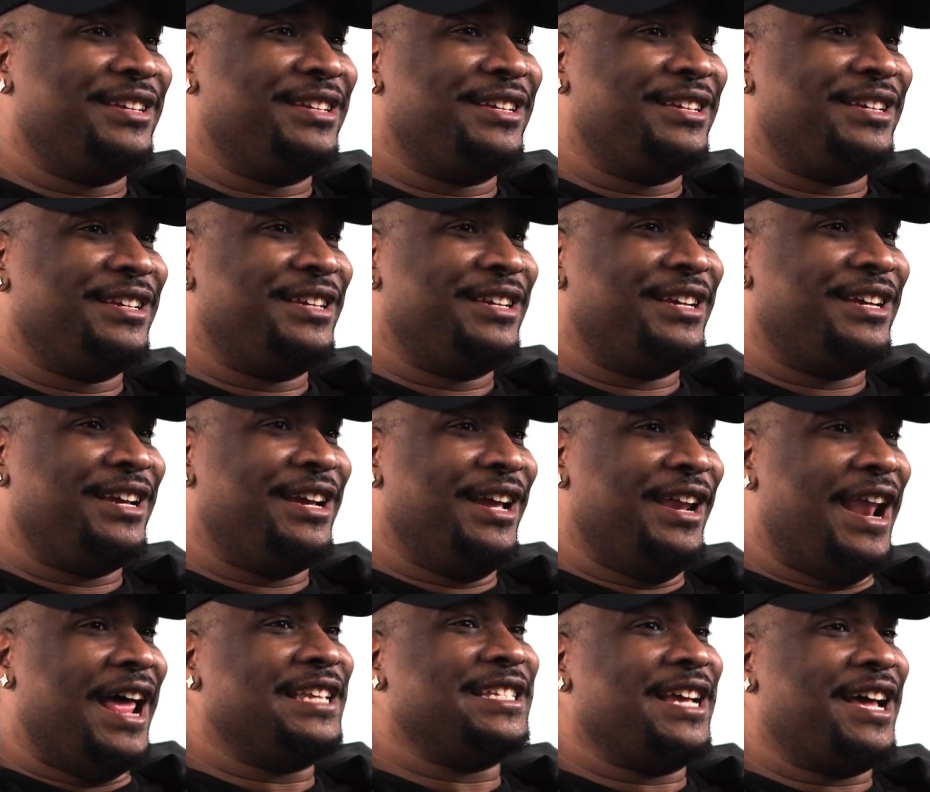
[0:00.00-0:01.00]
Damn.
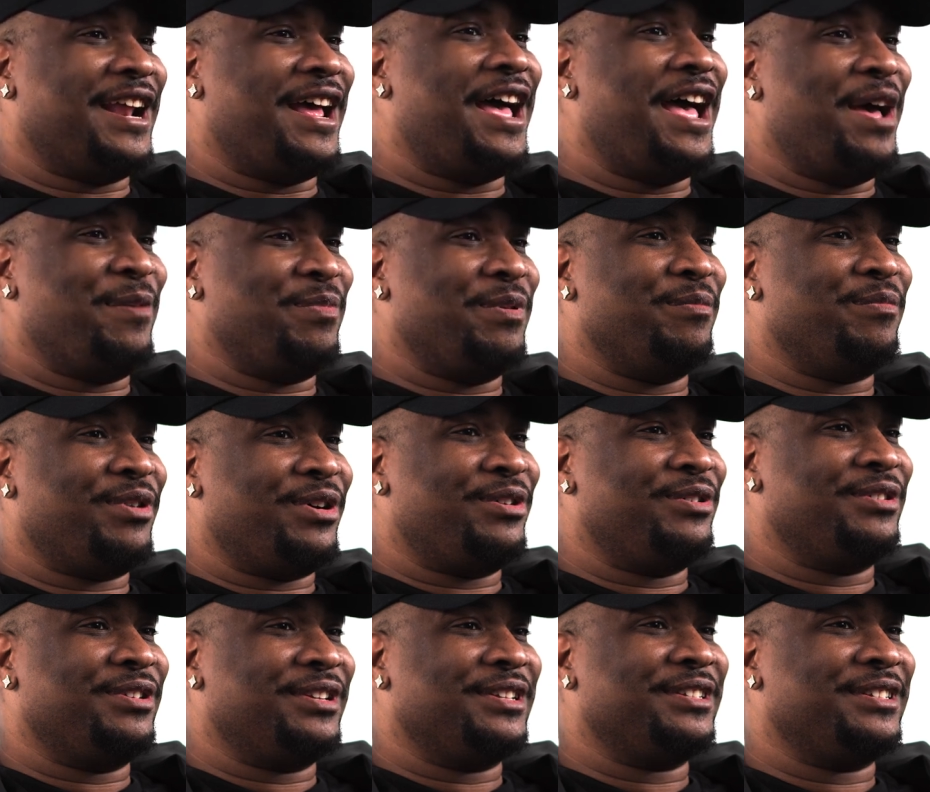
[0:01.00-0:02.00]
And that's how that happened, bro.